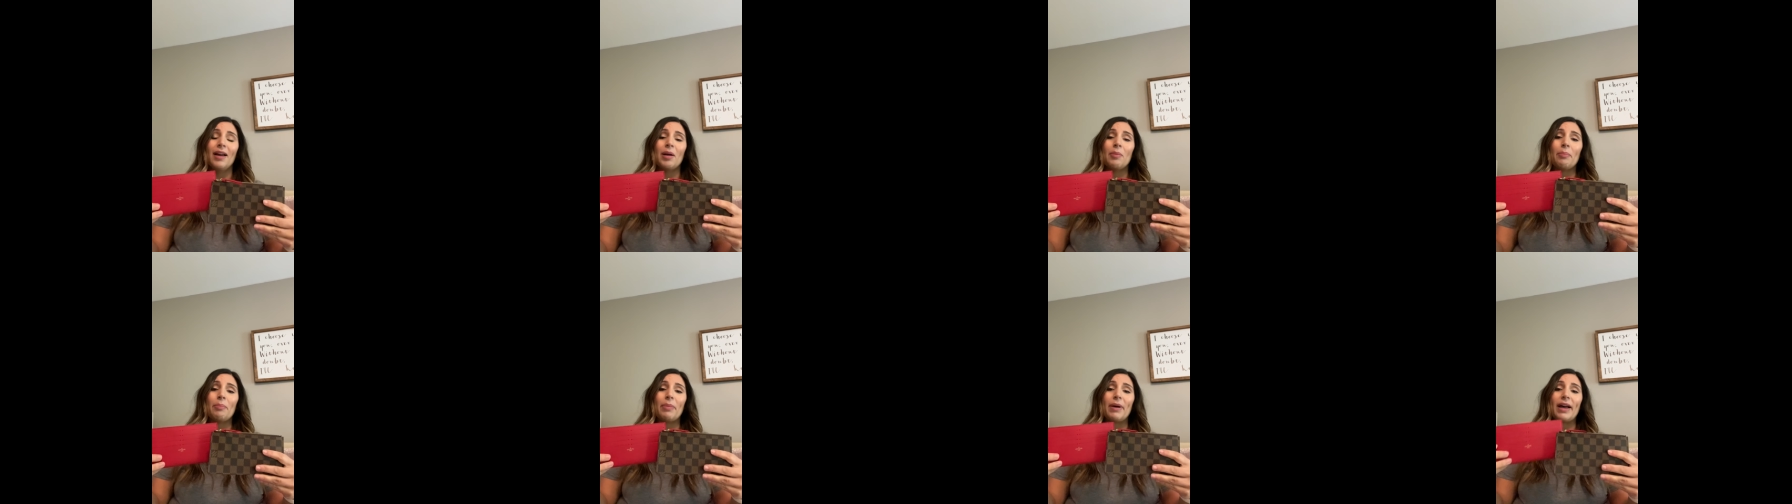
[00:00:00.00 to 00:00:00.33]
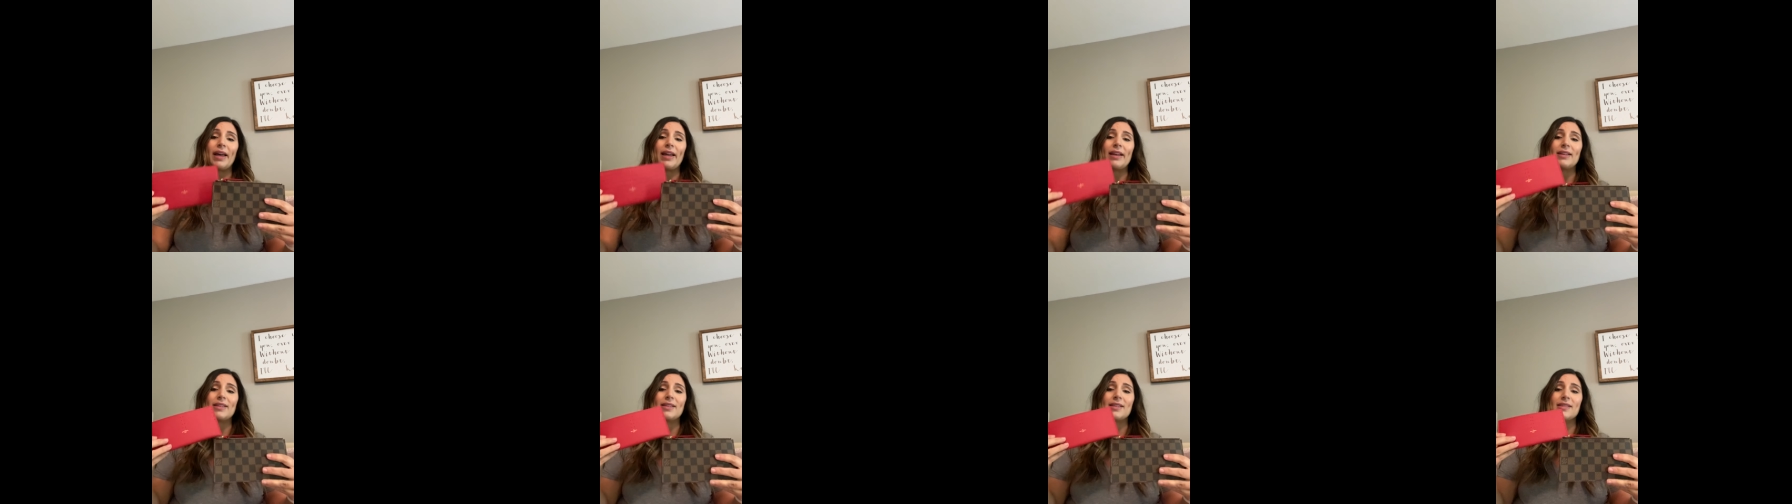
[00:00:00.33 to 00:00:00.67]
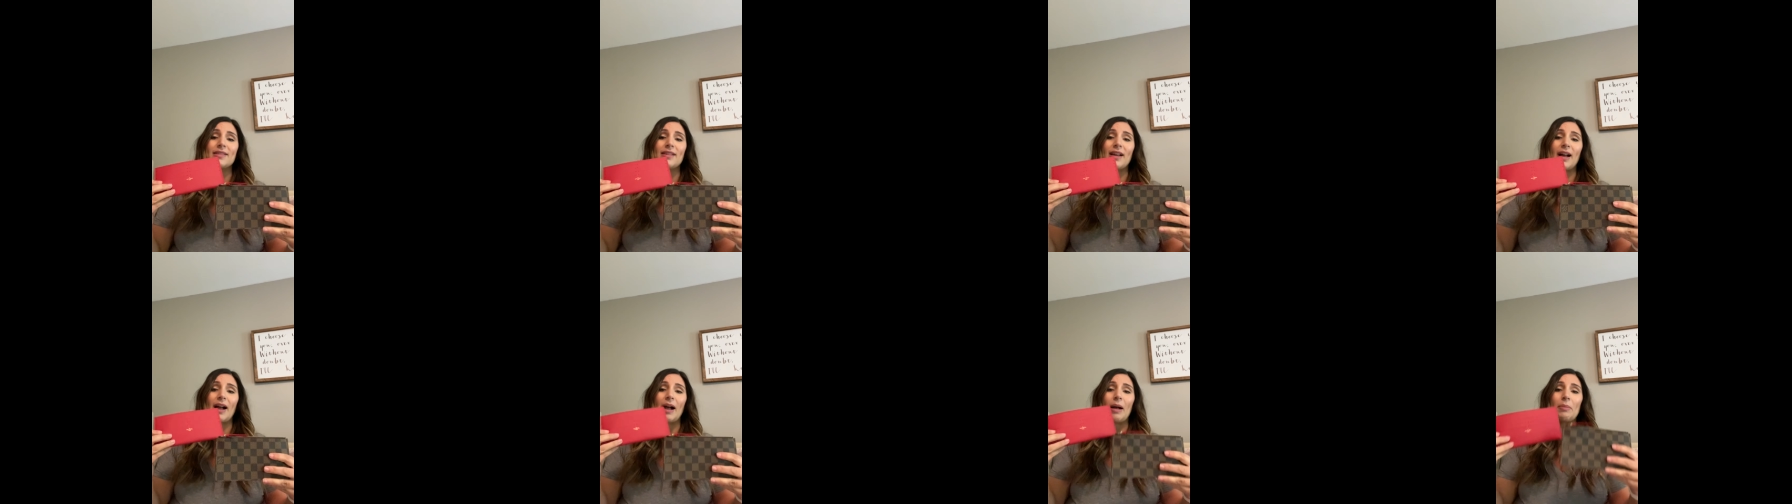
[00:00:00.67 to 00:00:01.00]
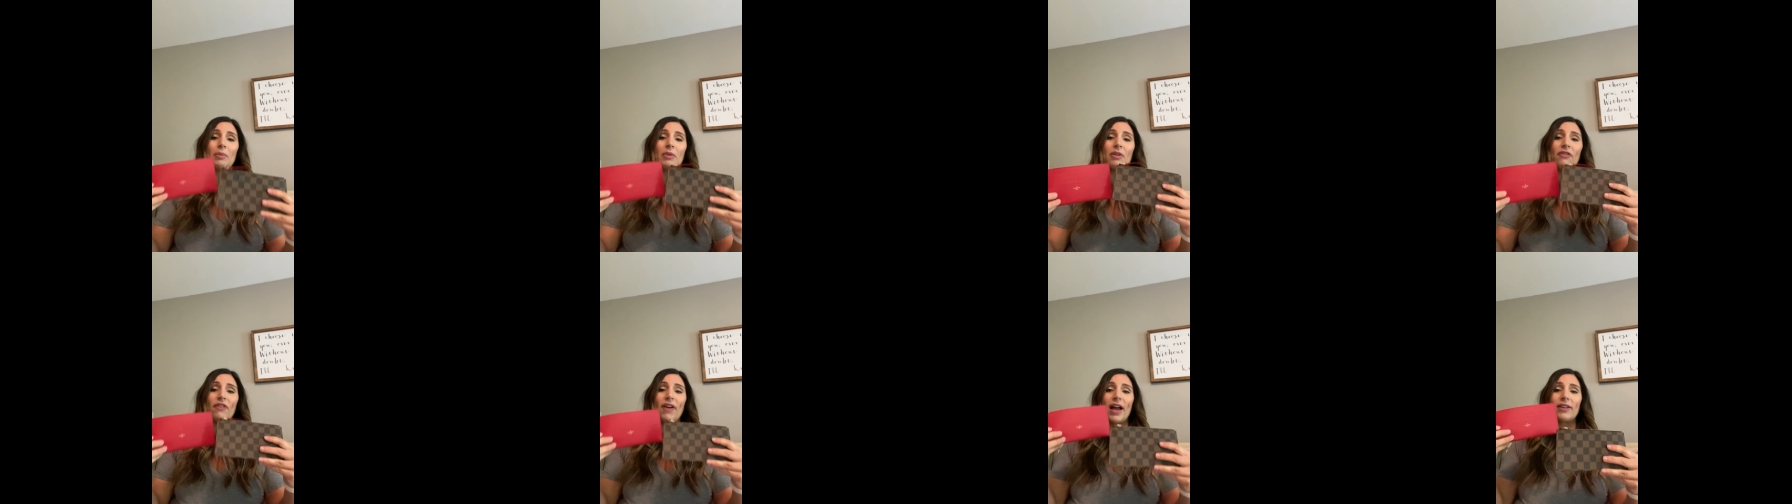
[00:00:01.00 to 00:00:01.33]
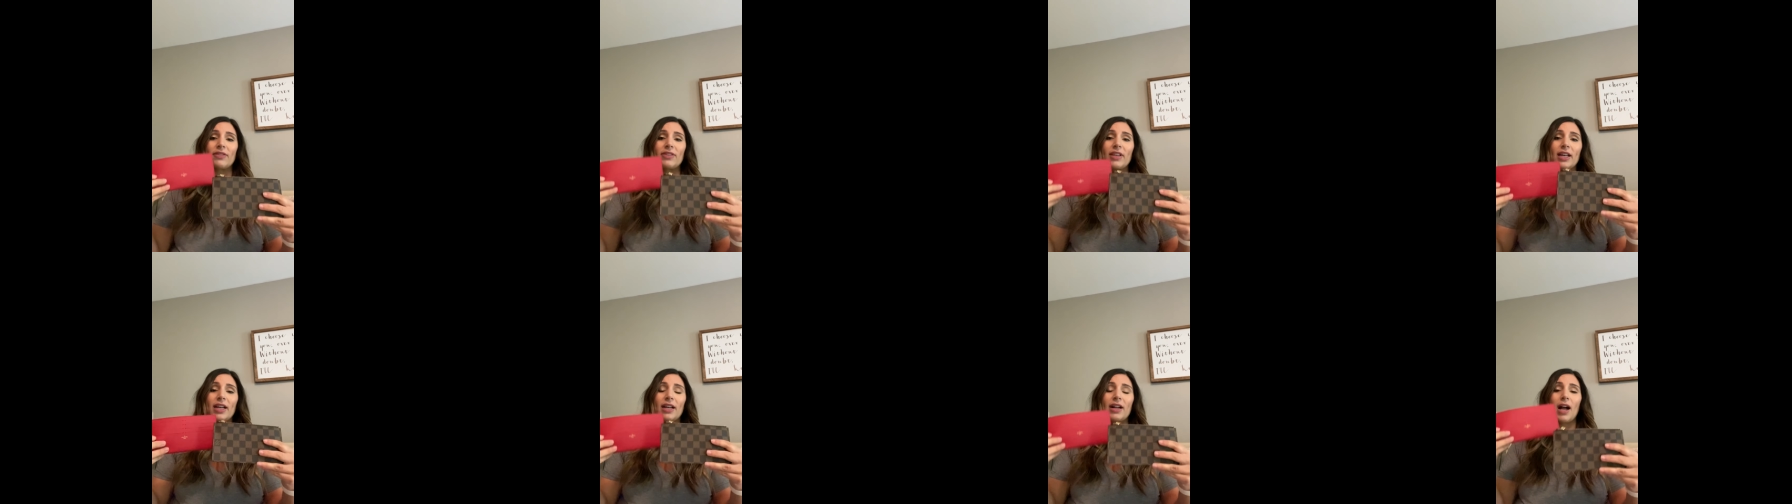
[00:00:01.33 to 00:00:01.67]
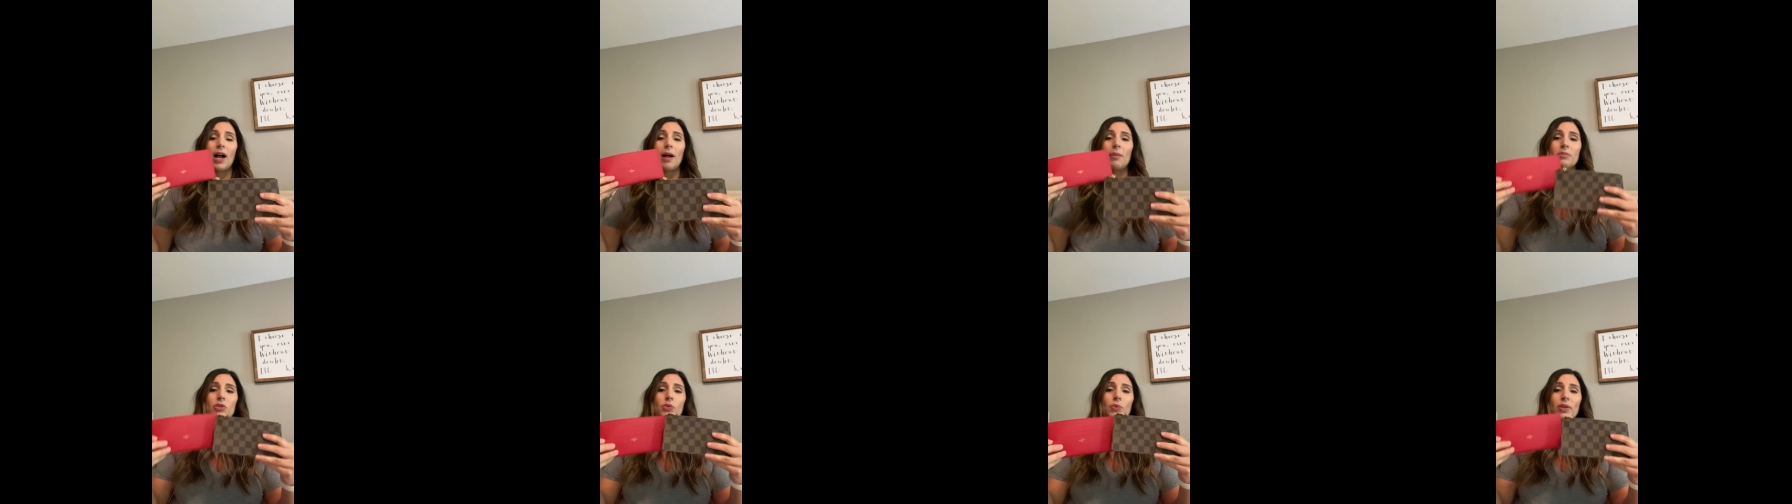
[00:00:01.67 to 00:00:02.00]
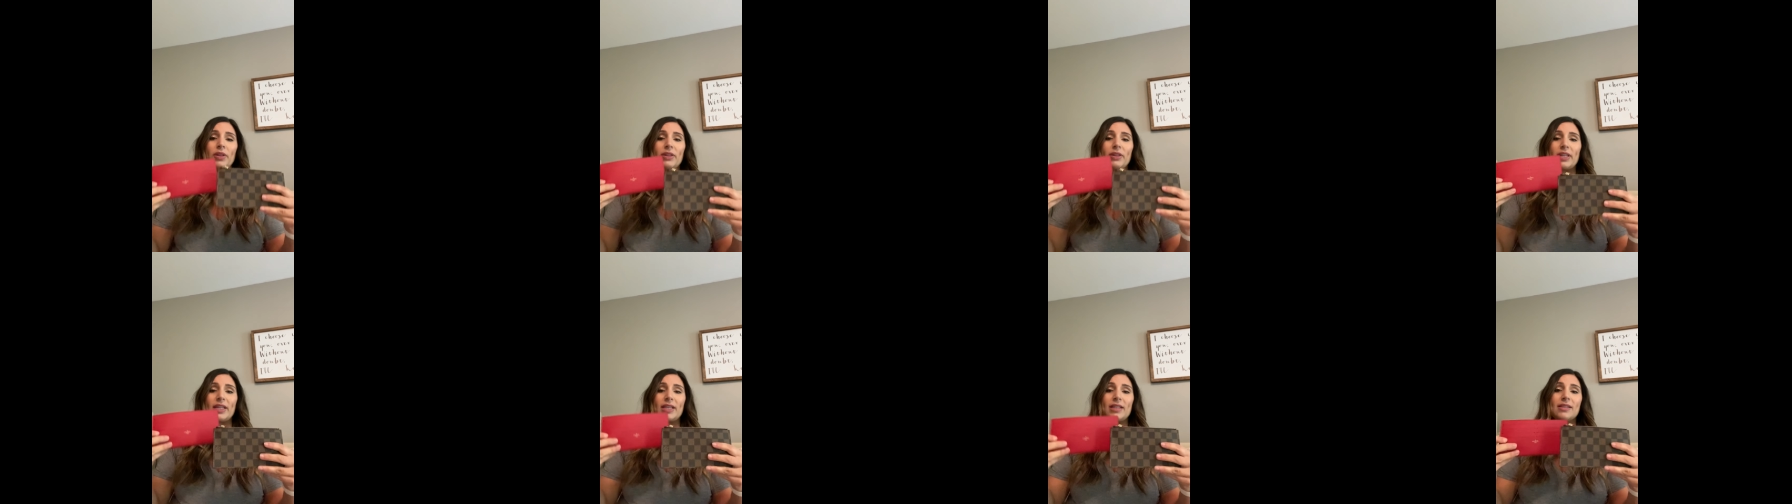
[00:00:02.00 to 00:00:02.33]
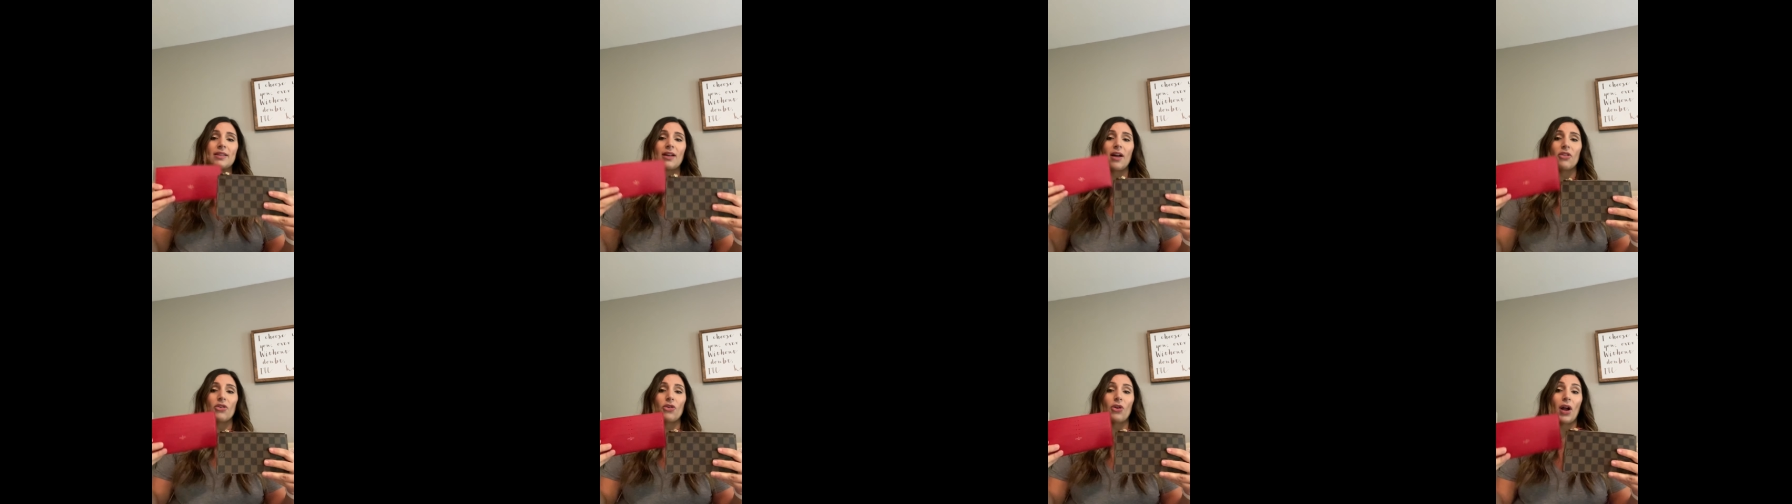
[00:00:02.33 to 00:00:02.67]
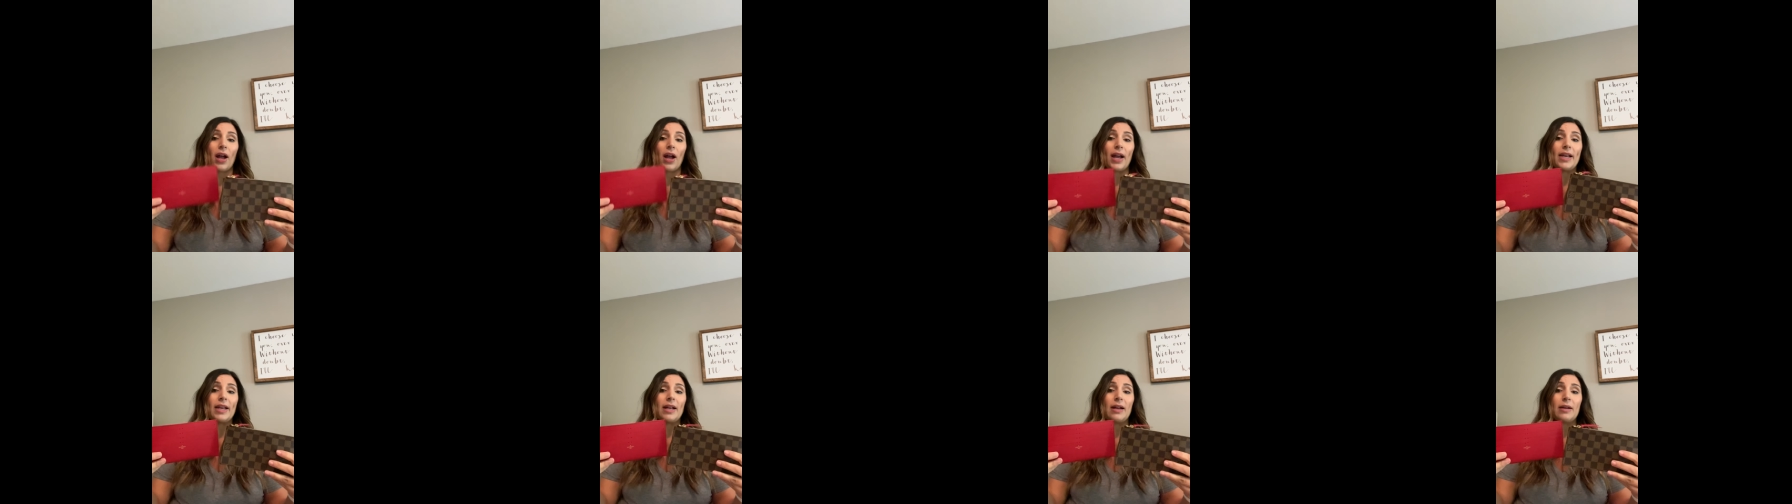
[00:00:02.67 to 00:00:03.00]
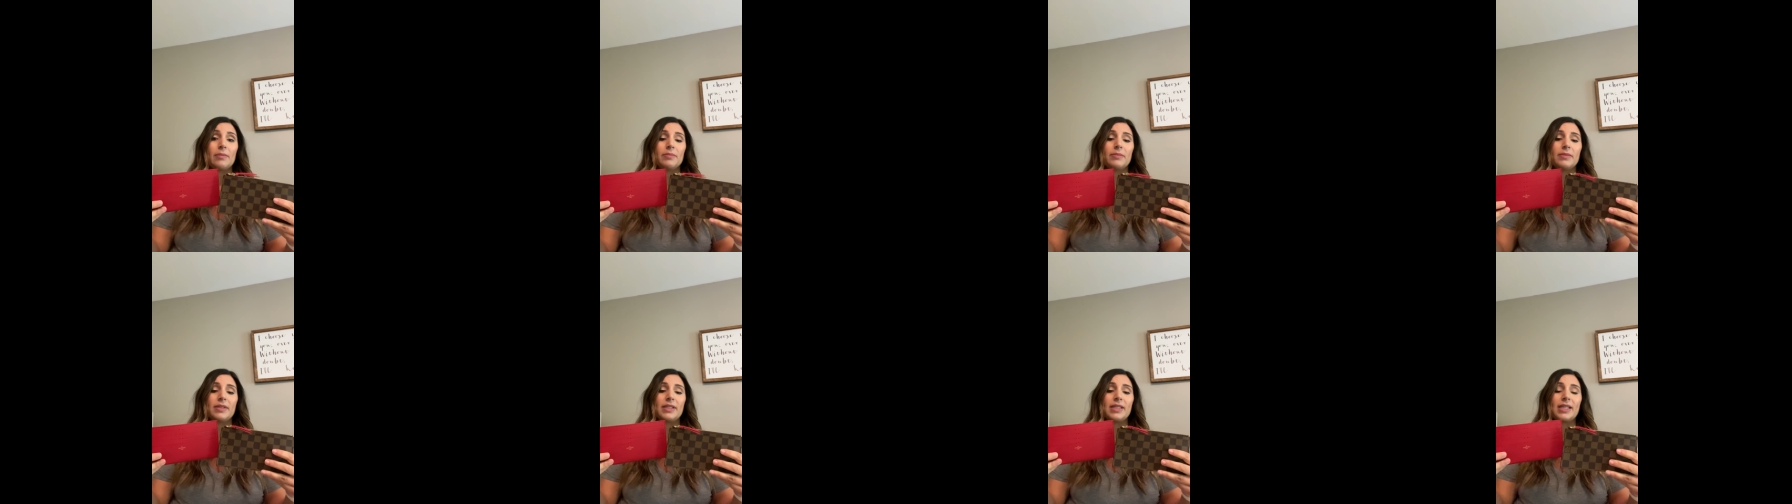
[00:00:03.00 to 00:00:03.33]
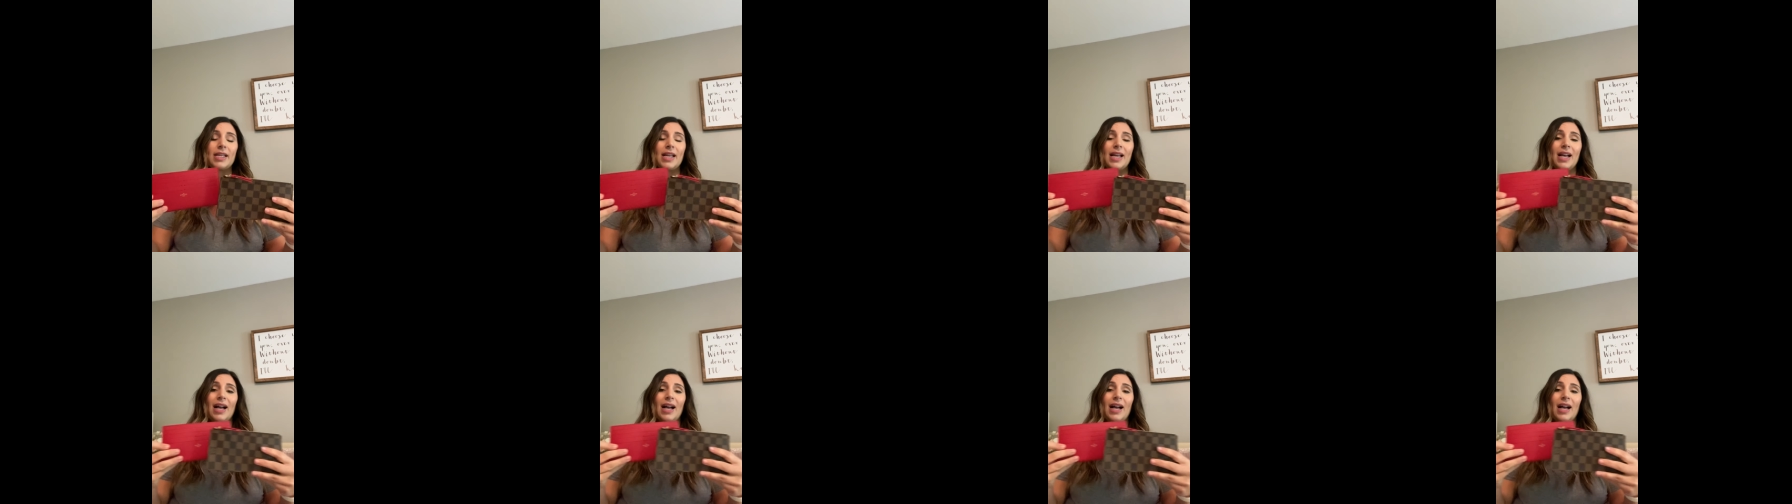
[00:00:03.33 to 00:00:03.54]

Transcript: but um, the fact that it comes with these other items,